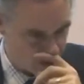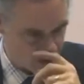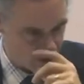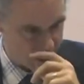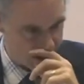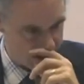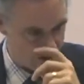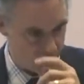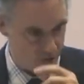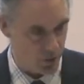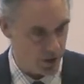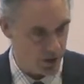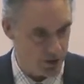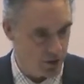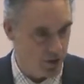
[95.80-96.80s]
doing half the
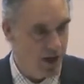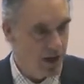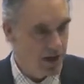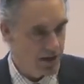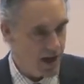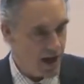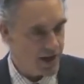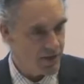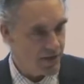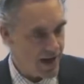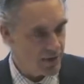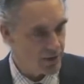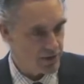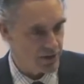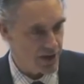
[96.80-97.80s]
work. So
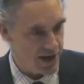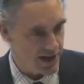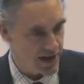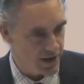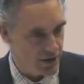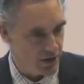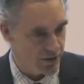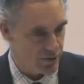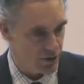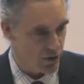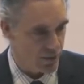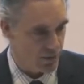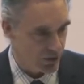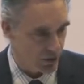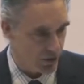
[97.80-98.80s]
9,900 of your
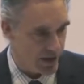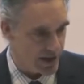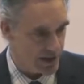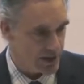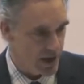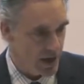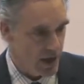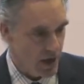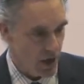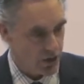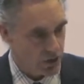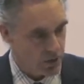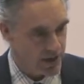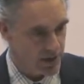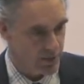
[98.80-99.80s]
employees are
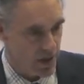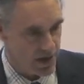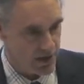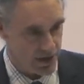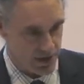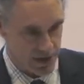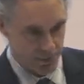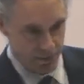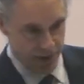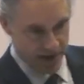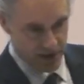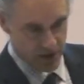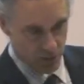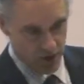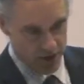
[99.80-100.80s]
doing as much as the
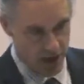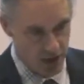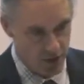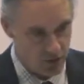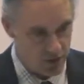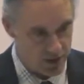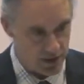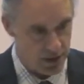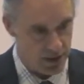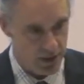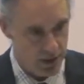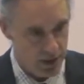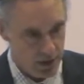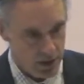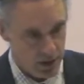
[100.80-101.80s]
best 100.
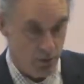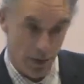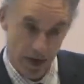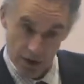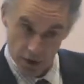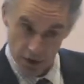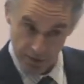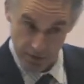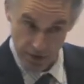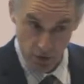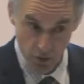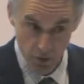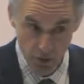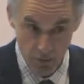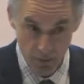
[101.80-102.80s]
You might not even
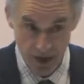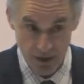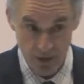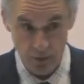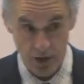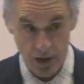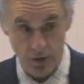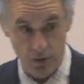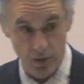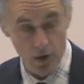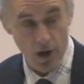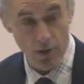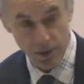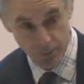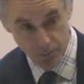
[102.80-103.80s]
know who the best 100
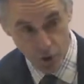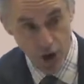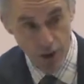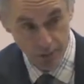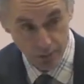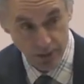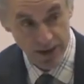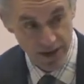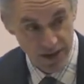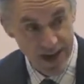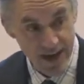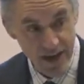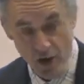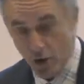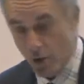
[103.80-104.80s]
are, but probably
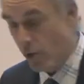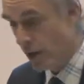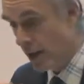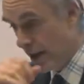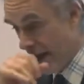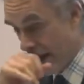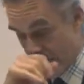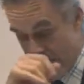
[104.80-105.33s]
they know. And